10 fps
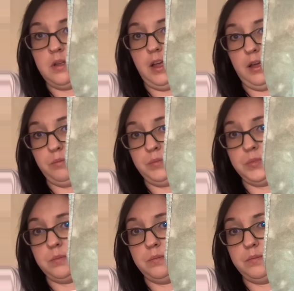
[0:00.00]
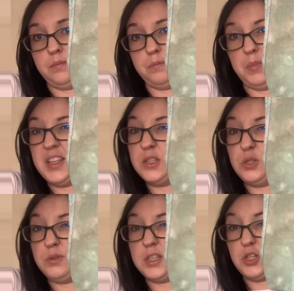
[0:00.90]
Um, but they do
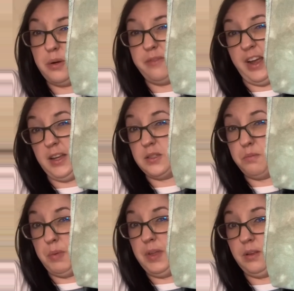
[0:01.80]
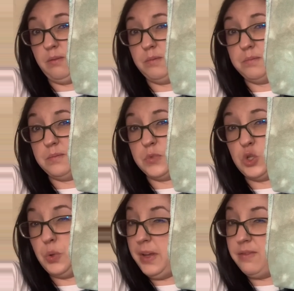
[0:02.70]
stitch up fast, maybe
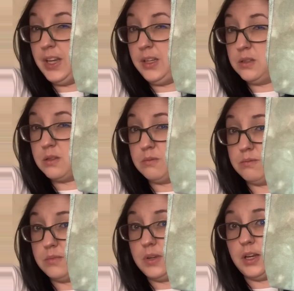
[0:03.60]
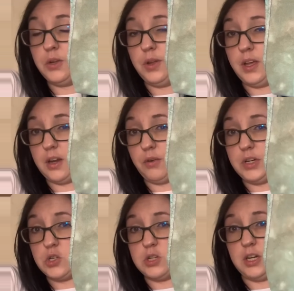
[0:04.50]
two evenings, and you can get a
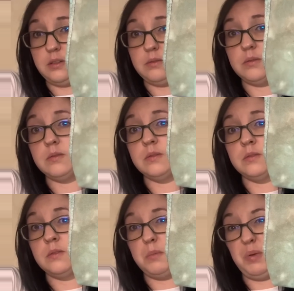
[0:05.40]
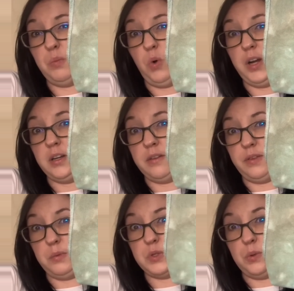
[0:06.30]
creature done. Maybe one, if
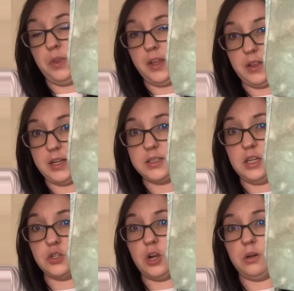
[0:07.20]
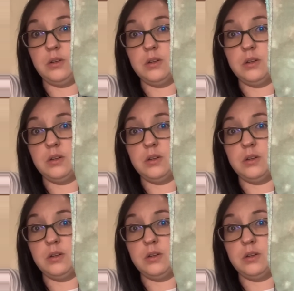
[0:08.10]
it was the only thing that I stitched on.